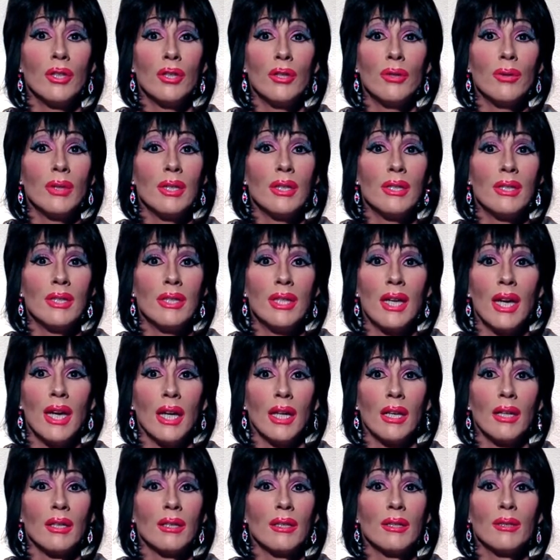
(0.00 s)
For you as
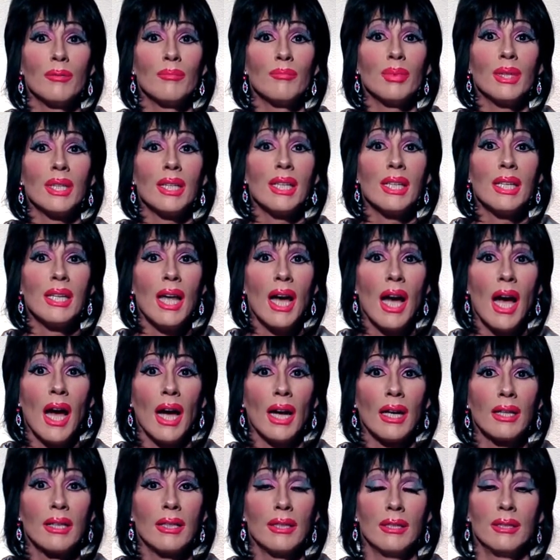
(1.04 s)
yet but
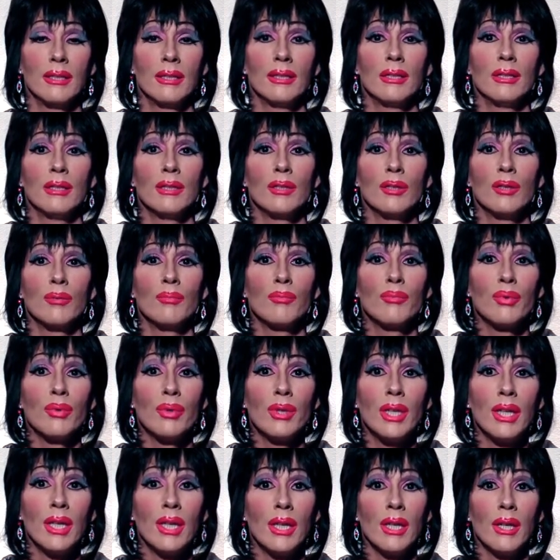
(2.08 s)
knock,
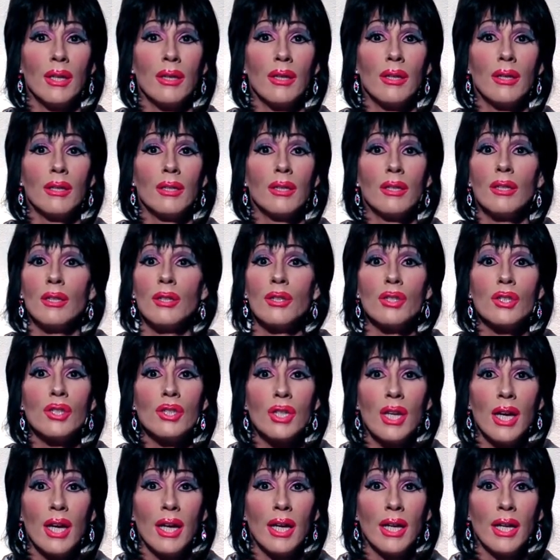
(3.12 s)
breathe,
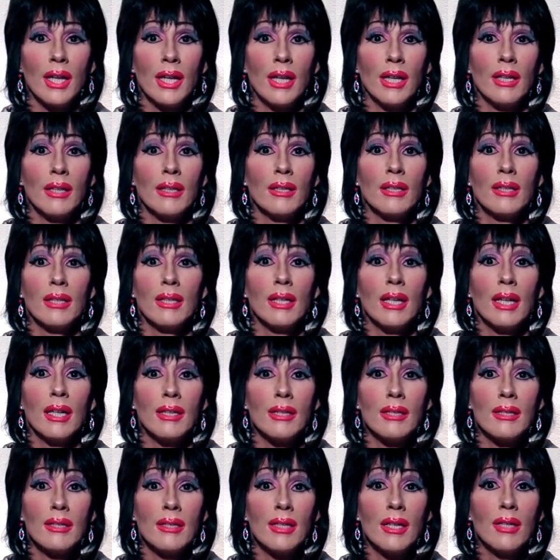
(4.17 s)
shine,
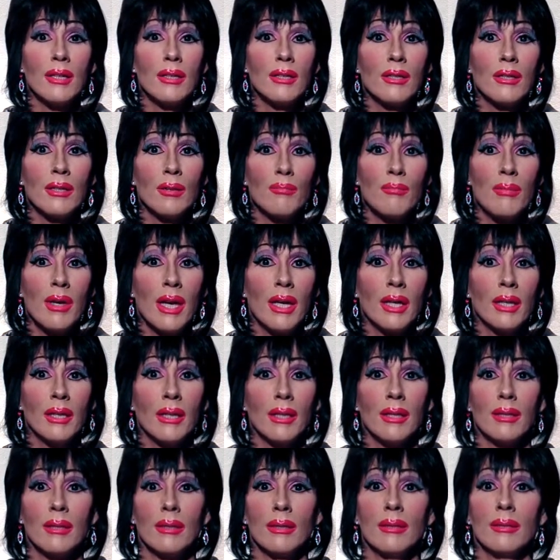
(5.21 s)
and seek to
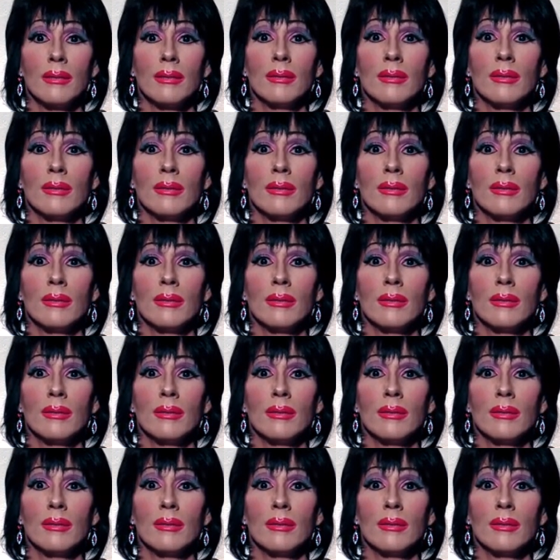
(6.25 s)
mend.